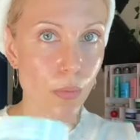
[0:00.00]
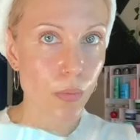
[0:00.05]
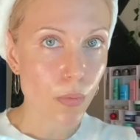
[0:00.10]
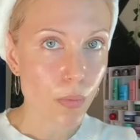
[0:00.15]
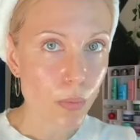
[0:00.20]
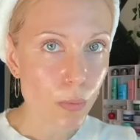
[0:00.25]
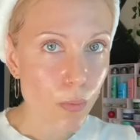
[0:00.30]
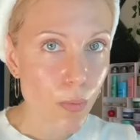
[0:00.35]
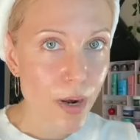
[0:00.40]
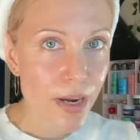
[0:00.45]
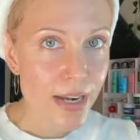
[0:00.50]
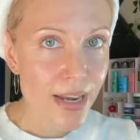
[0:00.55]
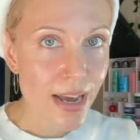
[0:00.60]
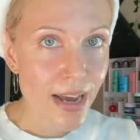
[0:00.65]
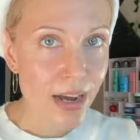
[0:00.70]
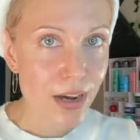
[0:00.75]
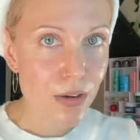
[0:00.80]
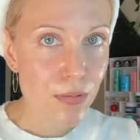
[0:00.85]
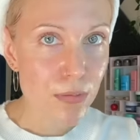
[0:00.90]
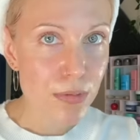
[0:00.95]
One
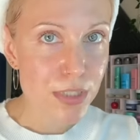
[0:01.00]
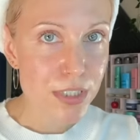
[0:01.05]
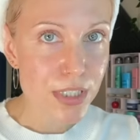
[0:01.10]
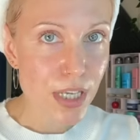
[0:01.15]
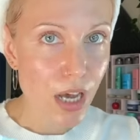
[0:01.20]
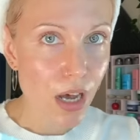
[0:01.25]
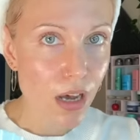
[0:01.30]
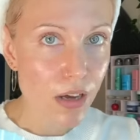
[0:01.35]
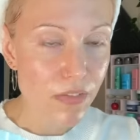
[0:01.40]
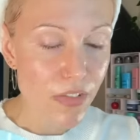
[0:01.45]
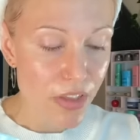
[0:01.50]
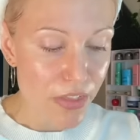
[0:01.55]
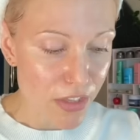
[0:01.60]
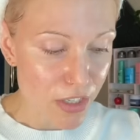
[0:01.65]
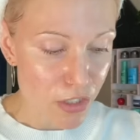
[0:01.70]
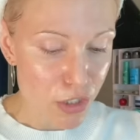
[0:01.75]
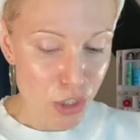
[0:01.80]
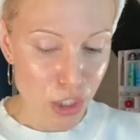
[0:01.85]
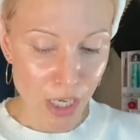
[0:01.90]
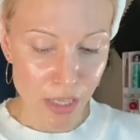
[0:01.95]
ounce of the
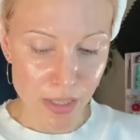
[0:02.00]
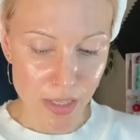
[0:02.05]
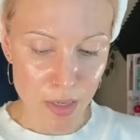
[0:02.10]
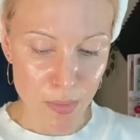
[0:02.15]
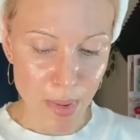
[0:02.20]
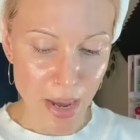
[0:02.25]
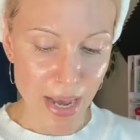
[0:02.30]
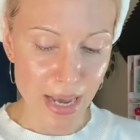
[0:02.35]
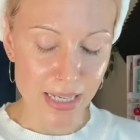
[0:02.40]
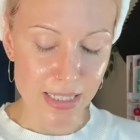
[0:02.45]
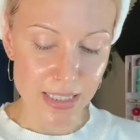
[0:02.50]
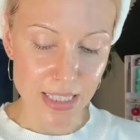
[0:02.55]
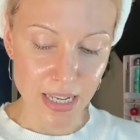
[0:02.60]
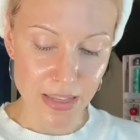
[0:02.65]
jelly mask.